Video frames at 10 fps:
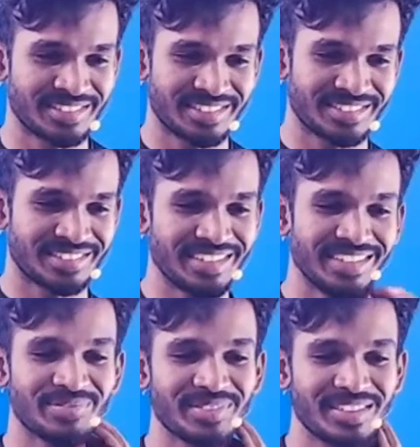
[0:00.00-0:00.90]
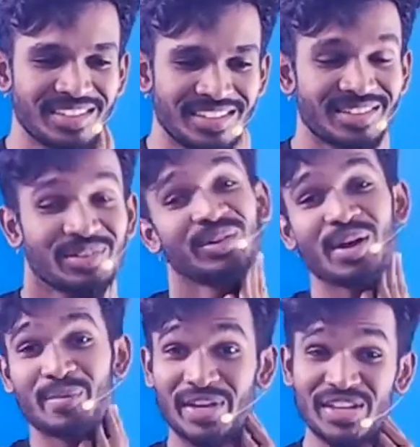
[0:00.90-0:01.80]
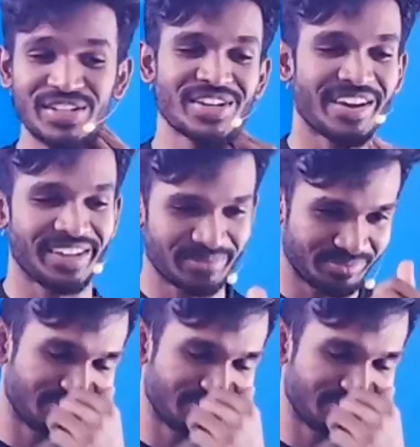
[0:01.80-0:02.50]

right? You are making chai. Hmm.